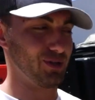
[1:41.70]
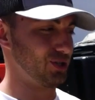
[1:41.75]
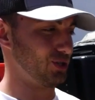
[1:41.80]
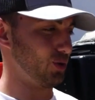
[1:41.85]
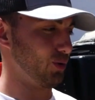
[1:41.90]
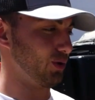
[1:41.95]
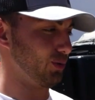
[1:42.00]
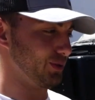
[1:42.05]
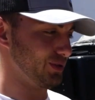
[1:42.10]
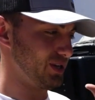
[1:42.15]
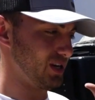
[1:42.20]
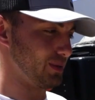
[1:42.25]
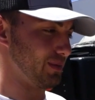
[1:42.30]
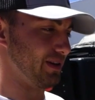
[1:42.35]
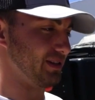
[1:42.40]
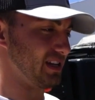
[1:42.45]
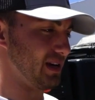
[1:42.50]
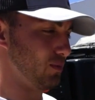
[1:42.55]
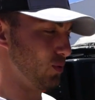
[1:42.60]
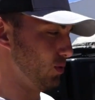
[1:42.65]
with solar. We'll talk
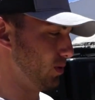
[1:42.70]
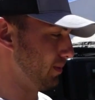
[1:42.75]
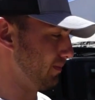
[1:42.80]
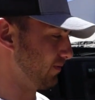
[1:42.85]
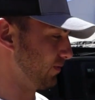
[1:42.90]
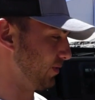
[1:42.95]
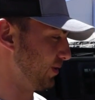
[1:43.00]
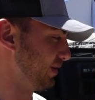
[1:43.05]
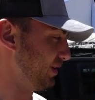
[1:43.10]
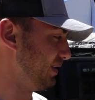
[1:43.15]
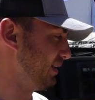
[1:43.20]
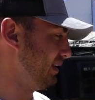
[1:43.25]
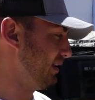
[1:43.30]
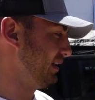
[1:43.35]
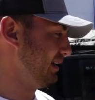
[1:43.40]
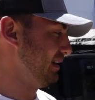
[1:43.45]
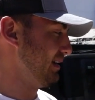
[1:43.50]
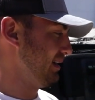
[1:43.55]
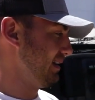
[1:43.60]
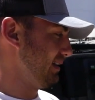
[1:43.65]
about that more up front.
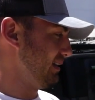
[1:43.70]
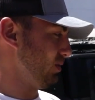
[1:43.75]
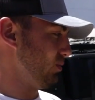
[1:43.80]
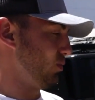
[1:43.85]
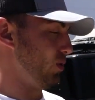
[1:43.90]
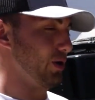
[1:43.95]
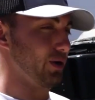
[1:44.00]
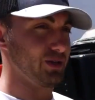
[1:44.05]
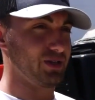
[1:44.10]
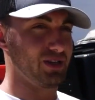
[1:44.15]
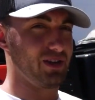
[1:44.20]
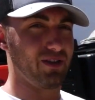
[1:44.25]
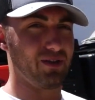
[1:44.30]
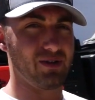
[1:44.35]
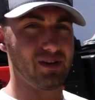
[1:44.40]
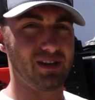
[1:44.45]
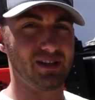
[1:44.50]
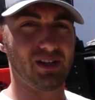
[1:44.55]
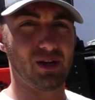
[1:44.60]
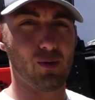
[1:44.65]
Water's
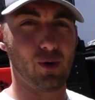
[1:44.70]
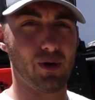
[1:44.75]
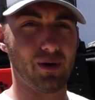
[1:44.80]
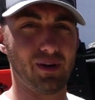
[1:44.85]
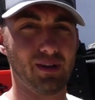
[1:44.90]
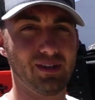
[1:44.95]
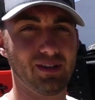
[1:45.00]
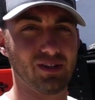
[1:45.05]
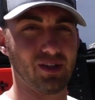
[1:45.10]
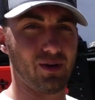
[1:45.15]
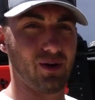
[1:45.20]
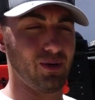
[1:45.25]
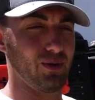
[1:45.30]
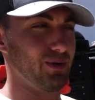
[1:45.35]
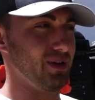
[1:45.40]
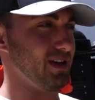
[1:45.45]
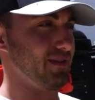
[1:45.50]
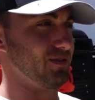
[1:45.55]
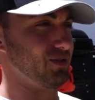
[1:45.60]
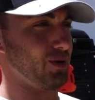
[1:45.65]
another easy one.
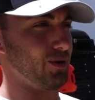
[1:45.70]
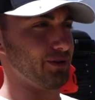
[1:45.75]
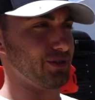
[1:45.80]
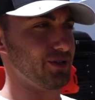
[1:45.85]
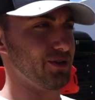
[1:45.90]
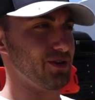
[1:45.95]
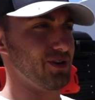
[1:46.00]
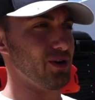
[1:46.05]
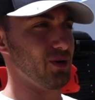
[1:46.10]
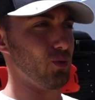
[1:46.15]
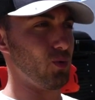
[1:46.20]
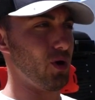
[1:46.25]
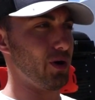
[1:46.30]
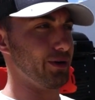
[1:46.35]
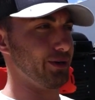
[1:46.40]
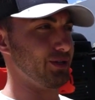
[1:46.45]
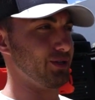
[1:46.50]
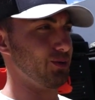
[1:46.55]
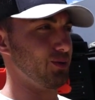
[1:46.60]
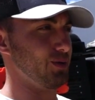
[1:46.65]
So if, as long as you're near a
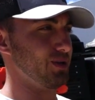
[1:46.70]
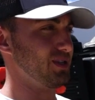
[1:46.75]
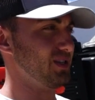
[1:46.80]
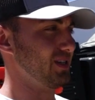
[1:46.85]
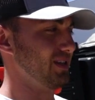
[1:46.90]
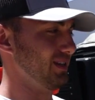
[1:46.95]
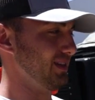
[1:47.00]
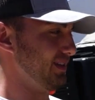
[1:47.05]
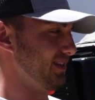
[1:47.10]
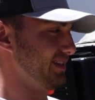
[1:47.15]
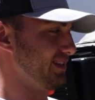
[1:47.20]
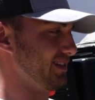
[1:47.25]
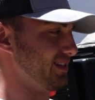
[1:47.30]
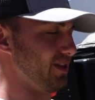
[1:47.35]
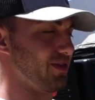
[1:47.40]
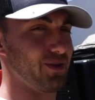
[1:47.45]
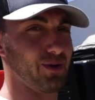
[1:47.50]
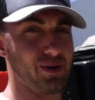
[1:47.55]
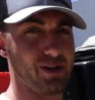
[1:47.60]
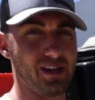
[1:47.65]
water source, this is
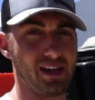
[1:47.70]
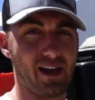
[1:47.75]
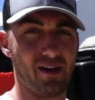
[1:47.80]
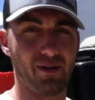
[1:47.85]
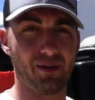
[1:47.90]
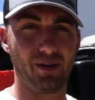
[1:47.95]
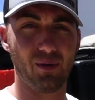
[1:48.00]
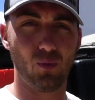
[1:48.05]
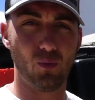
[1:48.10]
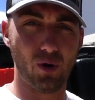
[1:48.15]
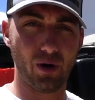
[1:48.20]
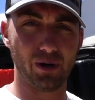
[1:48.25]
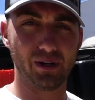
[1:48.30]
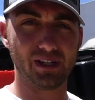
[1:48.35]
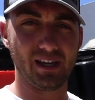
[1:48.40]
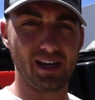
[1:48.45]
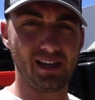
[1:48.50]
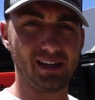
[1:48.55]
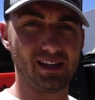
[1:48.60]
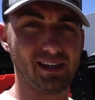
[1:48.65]
a 30 gallon water
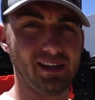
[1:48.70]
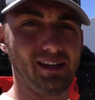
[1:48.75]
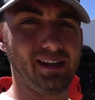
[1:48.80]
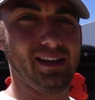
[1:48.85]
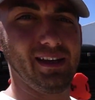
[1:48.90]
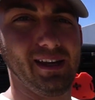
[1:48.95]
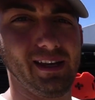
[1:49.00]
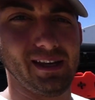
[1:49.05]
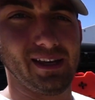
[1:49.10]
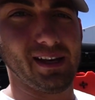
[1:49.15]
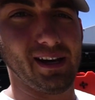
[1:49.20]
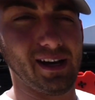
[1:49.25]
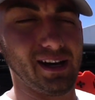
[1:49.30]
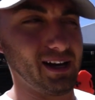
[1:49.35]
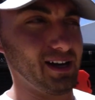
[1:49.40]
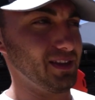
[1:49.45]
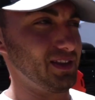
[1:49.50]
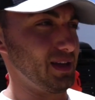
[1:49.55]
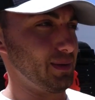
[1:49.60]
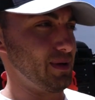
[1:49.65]
tank.
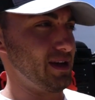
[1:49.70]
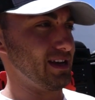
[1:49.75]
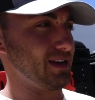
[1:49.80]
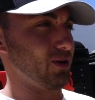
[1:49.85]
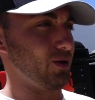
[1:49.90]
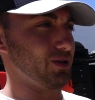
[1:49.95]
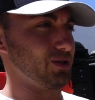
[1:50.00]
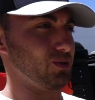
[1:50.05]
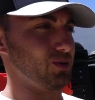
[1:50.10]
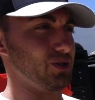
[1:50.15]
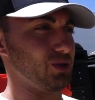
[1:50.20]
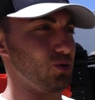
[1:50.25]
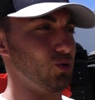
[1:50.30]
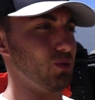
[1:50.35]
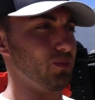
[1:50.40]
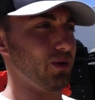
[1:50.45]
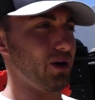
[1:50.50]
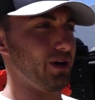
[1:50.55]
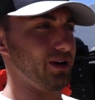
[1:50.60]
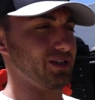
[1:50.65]
Uh, they make all sorts of
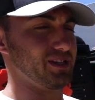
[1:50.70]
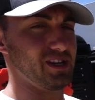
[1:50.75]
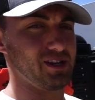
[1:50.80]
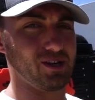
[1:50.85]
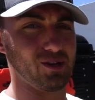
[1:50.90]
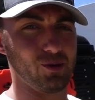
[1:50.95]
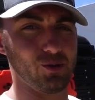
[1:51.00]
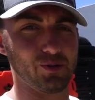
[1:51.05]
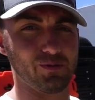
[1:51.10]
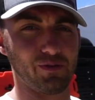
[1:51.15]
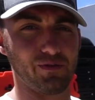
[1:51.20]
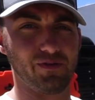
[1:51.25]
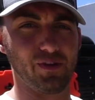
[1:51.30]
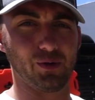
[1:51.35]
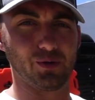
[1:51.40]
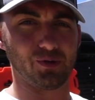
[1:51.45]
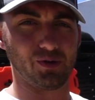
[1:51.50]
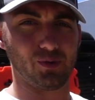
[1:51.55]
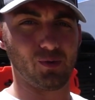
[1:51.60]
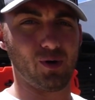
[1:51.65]
cool products that you can use for
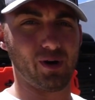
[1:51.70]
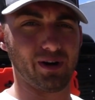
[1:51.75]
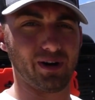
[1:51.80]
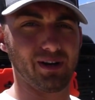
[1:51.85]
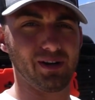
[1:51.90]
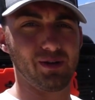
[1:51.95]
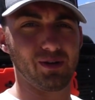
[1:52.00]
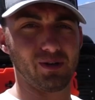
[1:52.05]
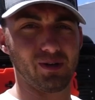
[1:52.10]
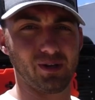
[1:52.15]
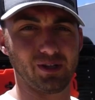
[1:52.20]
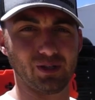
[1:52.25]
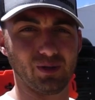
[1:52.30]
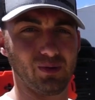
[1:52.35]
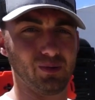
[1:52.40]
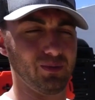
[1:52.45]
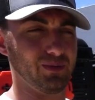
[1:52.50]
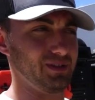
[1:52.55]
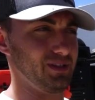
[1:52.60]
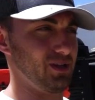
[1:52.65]
filtering water. You can
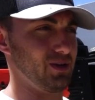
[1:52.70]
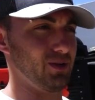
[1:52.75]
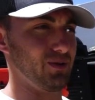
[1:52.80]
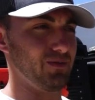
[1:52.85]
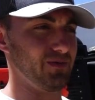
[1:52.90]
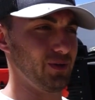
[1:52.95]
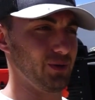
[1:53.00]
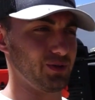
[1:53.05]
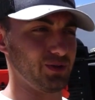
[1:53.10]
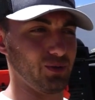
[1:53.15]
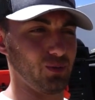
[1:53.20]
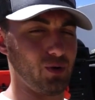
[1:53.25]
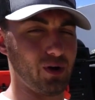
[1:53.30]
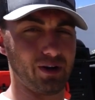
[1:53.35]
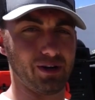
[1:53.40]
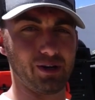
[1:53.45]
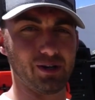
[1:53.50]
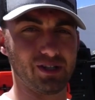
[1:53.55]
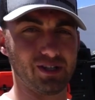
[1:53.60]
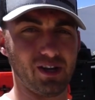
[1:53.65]
also, you know, filter
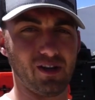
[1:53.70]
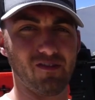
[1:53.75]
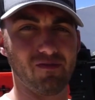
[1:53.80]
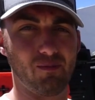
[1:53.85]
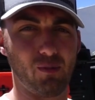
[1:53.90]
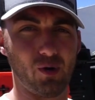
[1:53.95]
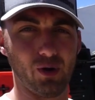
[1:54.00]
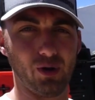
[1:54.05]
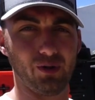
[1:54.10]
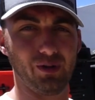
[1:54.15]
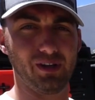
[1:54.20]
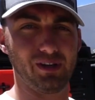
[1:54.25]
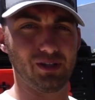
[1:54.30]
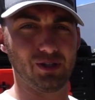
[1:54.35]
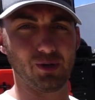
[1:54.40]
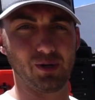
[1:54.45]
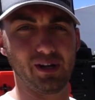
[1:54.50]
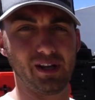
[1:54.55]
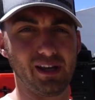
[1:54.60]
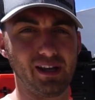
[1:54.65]
water yourself, boil it,
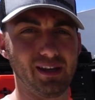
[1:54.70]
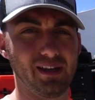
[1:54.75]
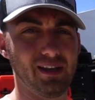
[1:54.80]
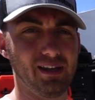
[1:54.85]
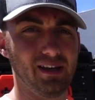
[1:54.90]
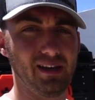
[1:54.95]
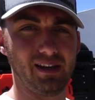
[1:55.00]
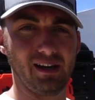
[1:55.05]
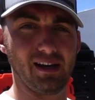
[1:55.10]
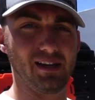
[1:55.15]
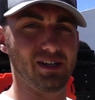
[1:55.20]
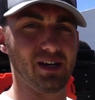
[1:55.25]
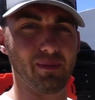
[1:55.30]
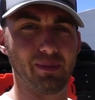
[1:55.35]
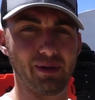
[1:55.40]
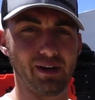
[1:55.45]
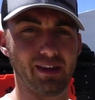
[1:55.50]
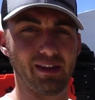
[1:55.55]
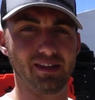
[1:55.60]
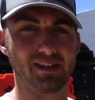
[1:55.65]
treat it, and
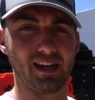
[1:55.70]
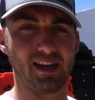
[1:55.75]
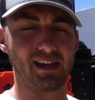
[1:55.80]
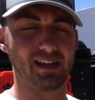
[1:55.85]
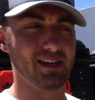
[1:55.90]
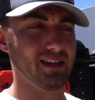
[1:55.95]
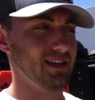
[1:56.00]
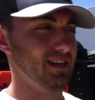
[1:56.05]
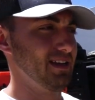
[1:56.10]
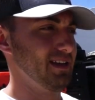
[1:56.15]
dump it into the tank.